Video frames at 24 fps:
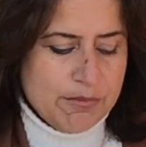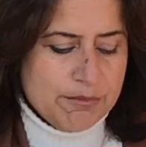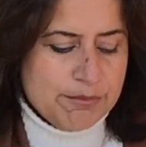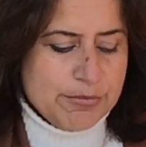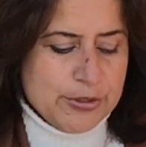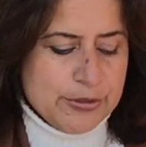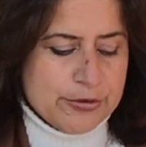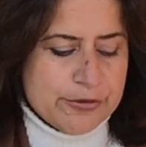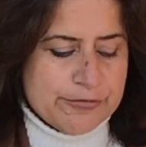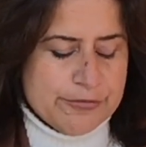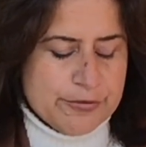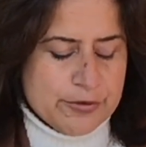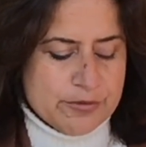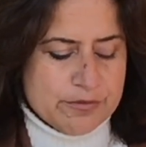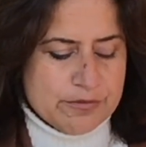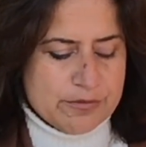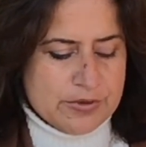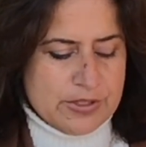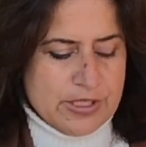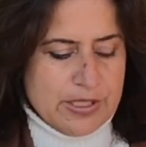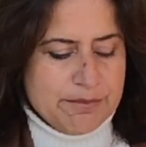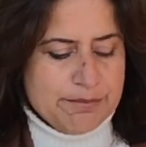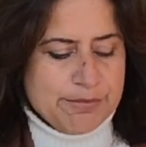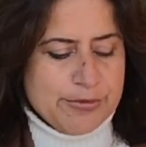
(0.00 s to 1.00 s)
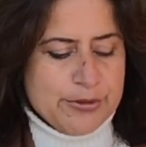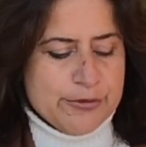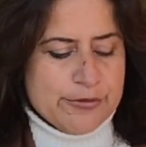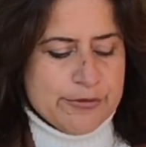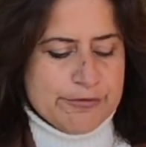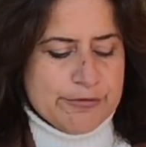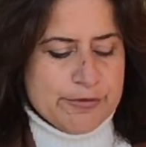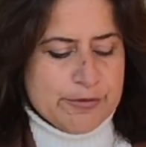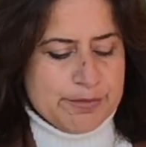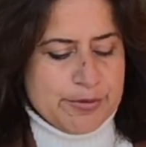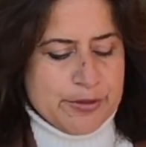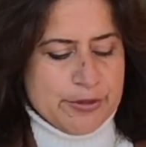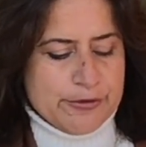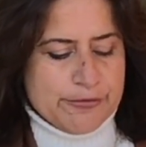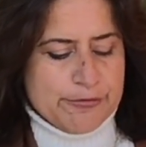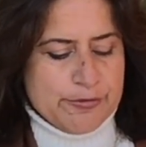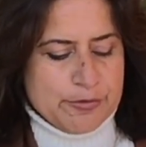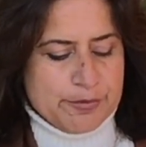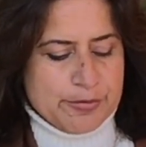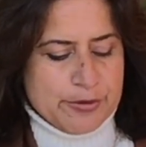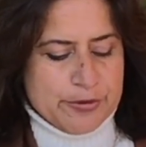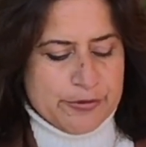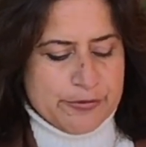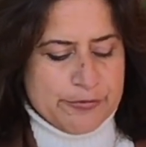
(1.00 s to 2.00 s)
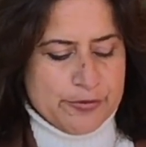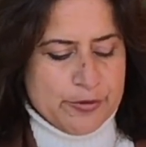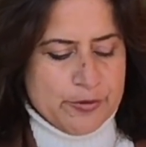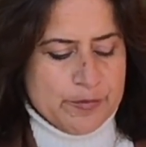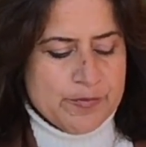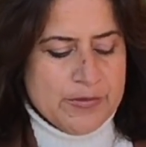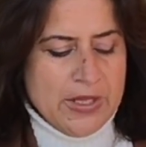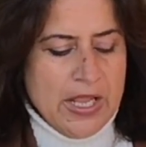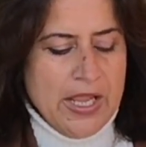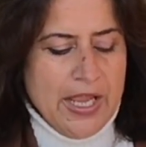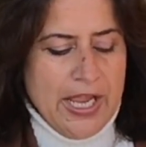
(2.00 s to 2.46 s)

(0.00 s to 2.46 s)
Beautiful. Okay, beautiful, beautiful, beautiful.